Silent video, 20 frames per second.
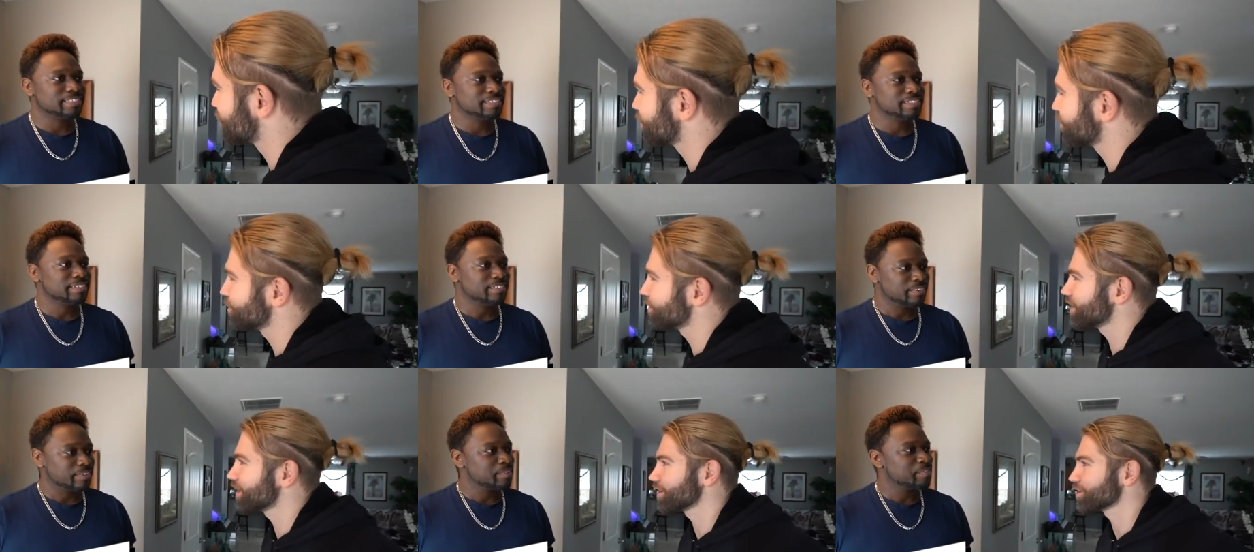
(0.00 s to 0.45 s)
Speaker 1: We
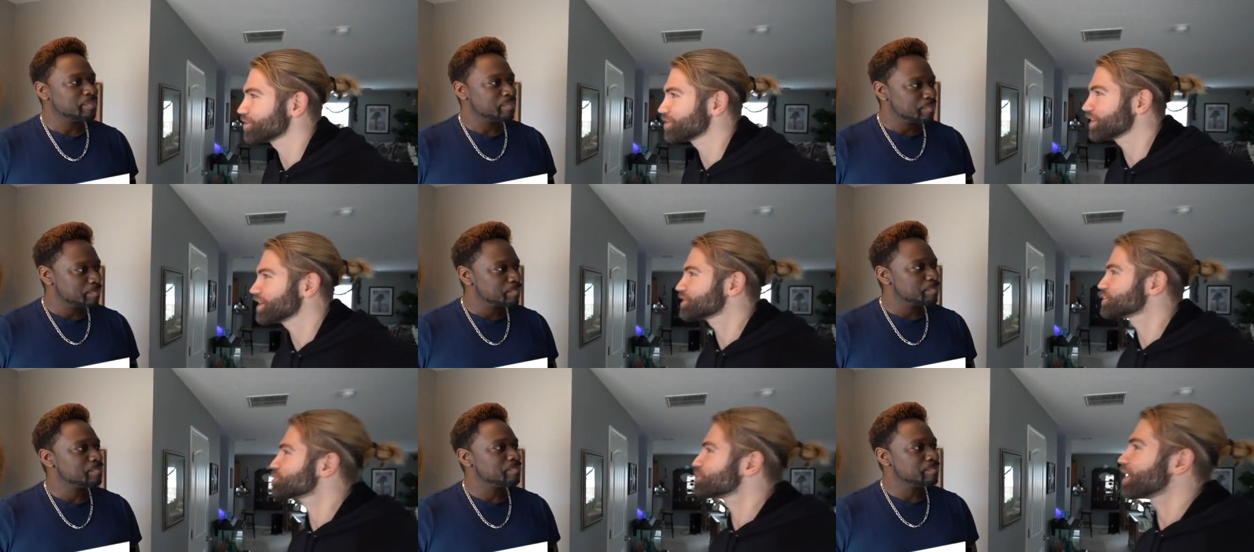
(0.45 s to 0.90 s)
heard uh,
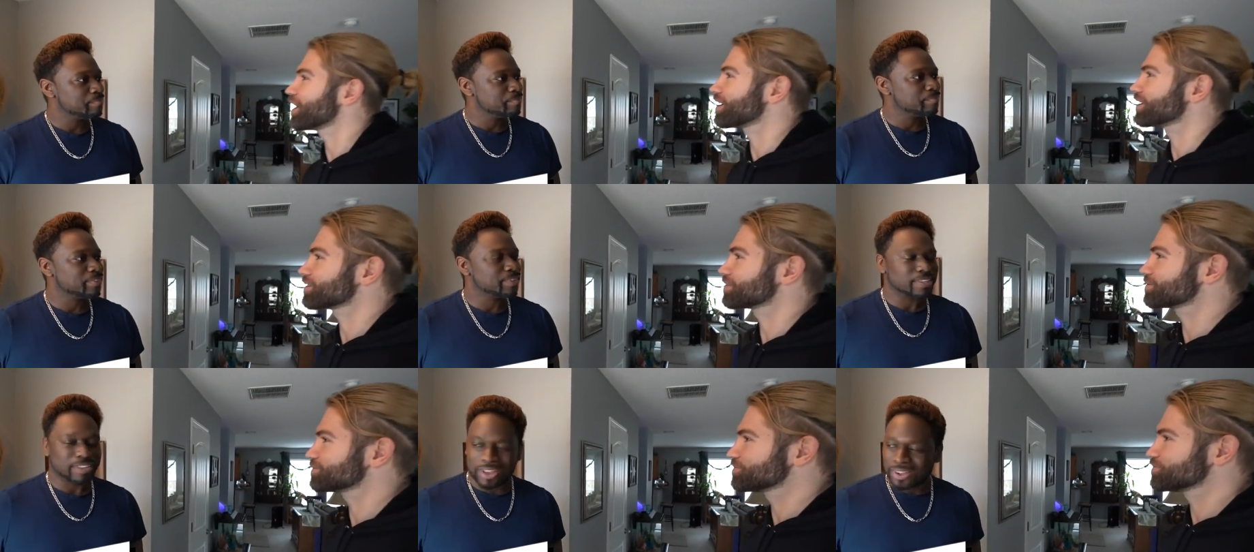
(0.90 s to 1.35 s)
good things
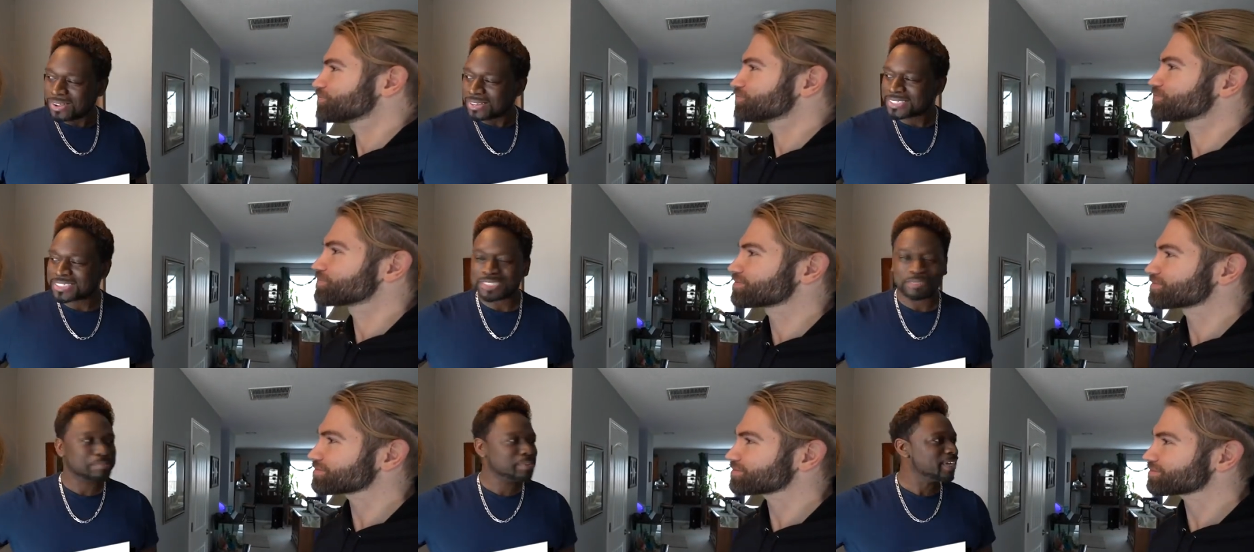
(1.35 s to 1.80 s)
about it.
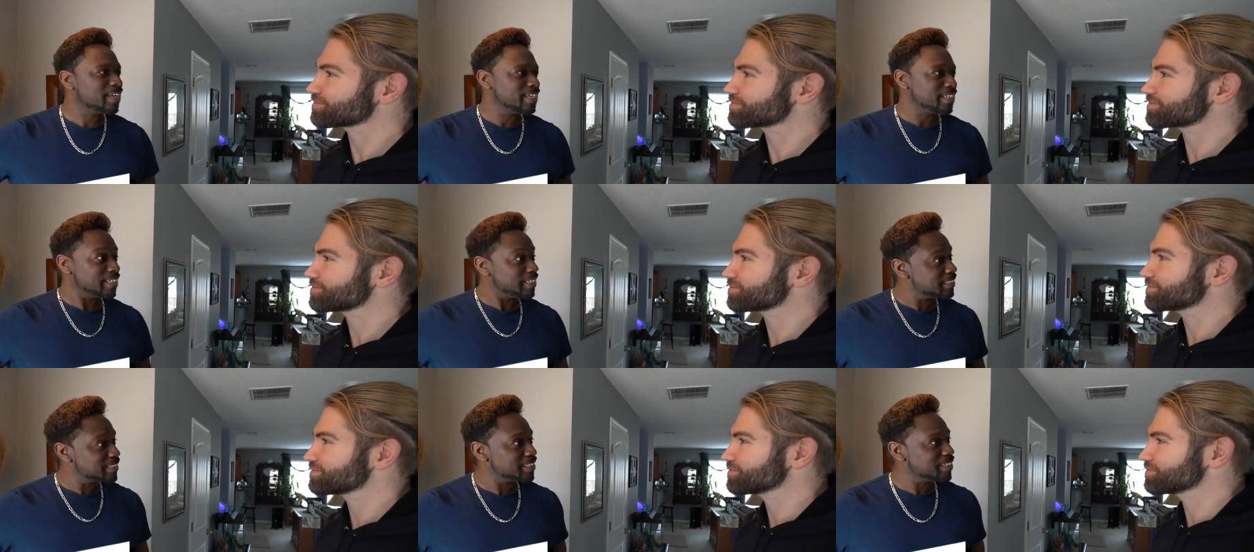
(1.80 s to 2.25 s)
Awesome.
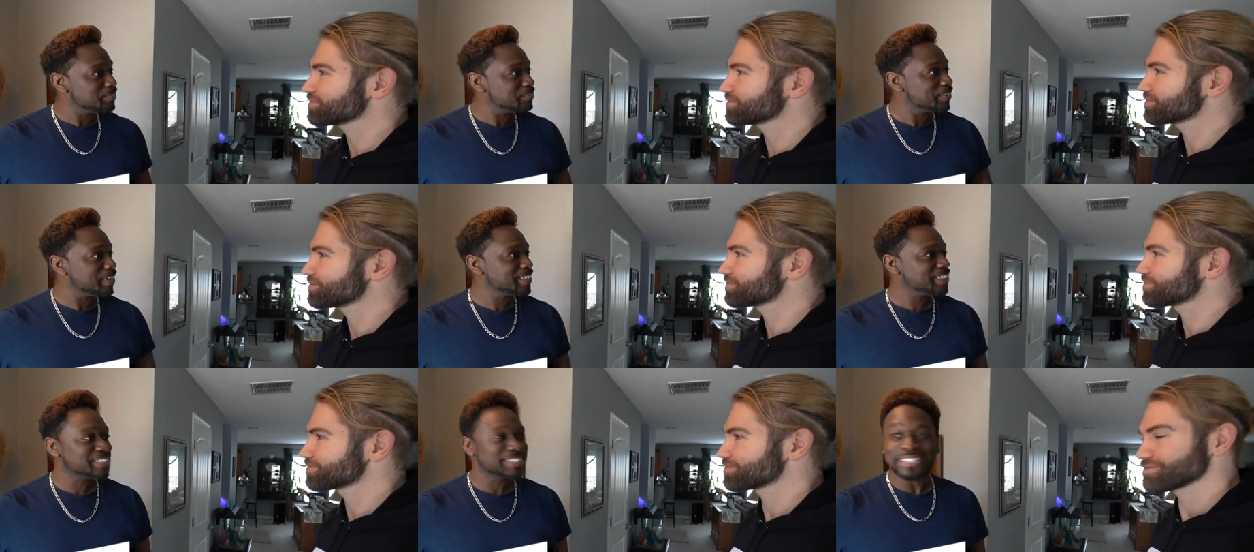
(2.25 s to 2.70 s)
Hey, let's get
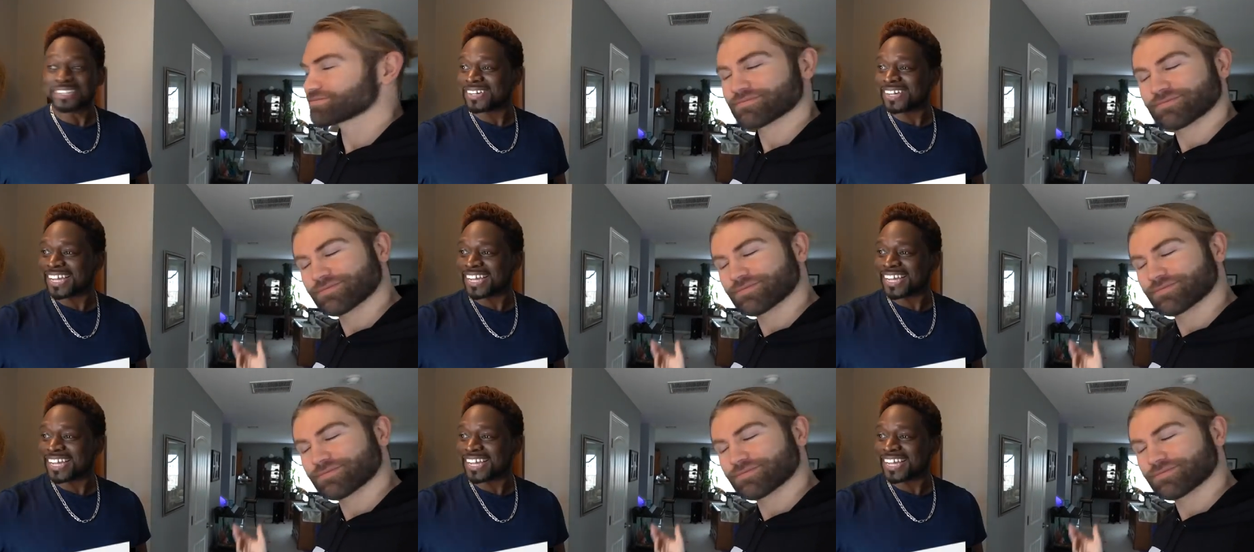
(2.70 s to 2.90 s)
right to